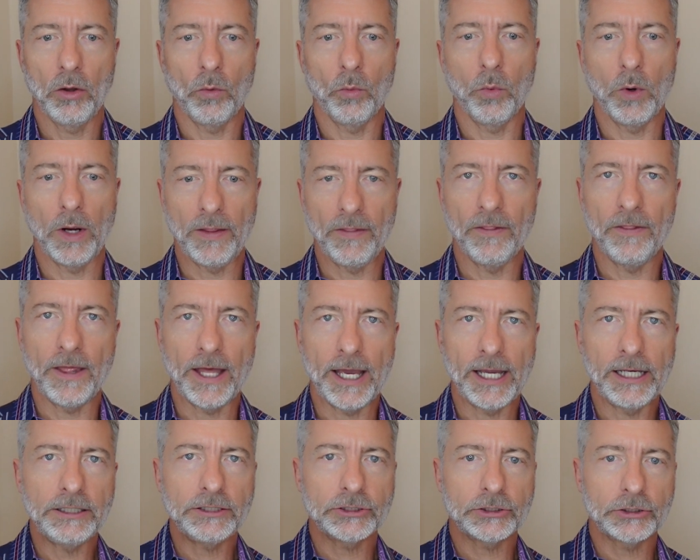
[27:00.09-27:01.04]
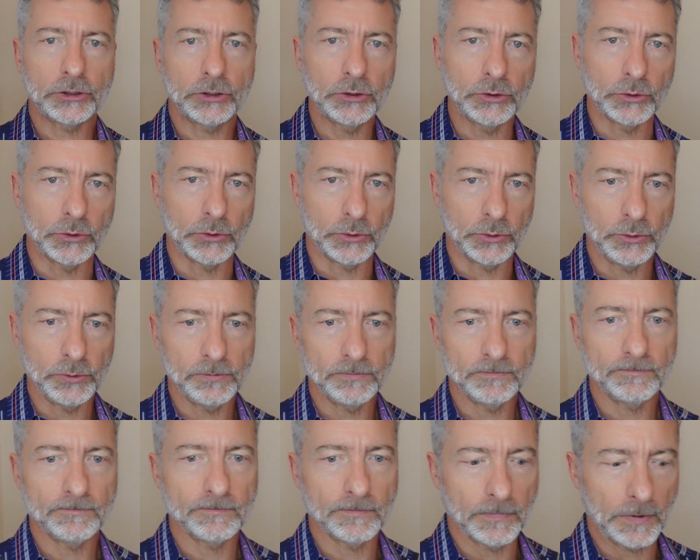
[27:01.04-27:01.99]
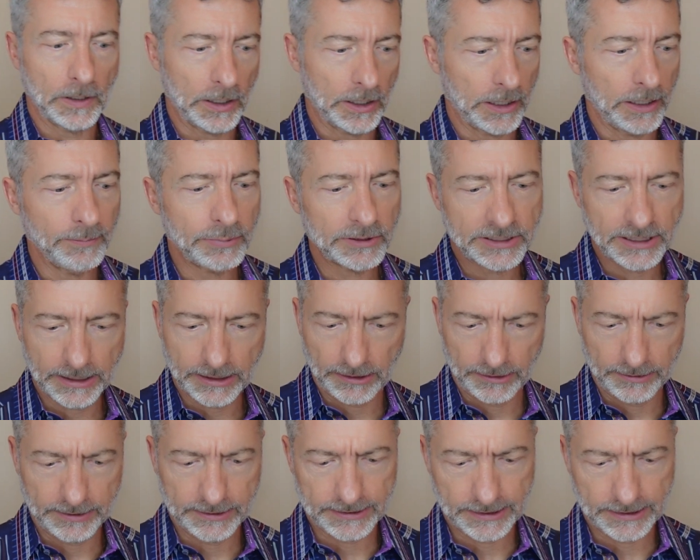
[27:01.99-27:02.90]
when they sue, in particular, there's